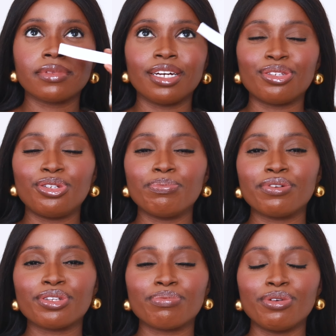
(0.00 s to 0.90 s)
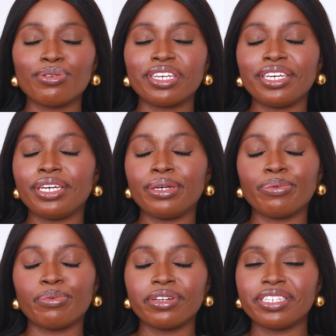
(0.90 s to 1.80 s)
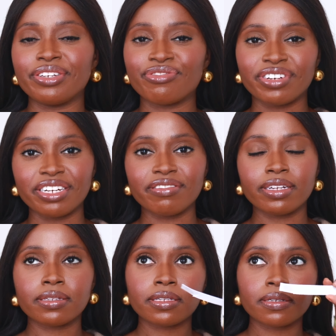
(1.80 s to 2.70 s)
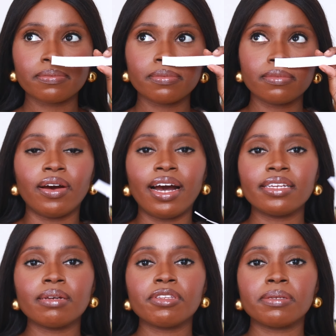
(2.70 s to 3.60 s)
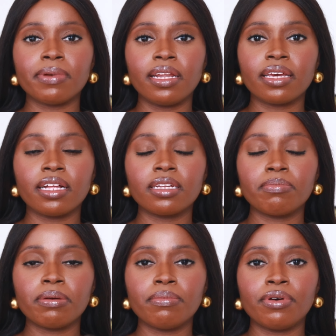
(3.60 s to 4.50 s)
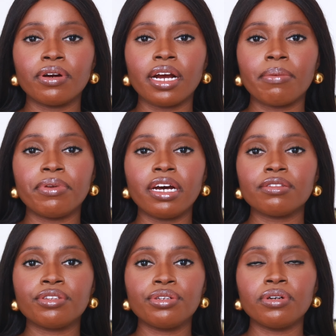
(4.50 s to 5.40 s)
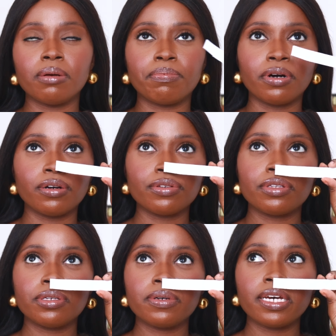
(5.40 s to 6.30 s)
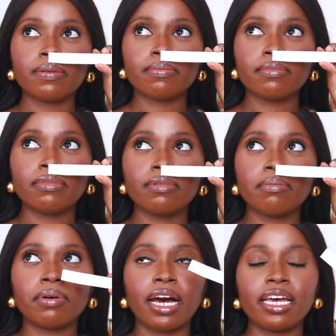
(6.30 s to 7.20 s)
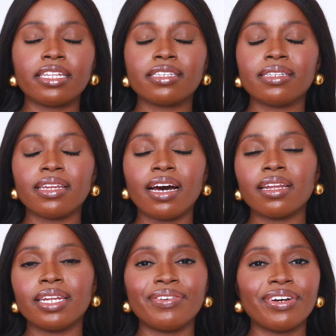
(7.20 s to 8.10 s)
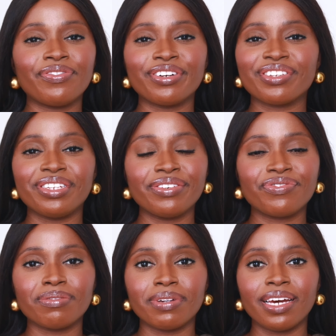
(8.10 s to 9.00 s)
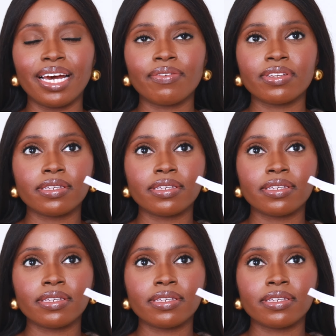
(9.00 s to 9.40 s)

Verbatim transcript: a super smoky, woodsy fragrance. Now, as I'm smelling it a little bit more, I'm not too opposed to it, but it's not love at first sniff for me, I have to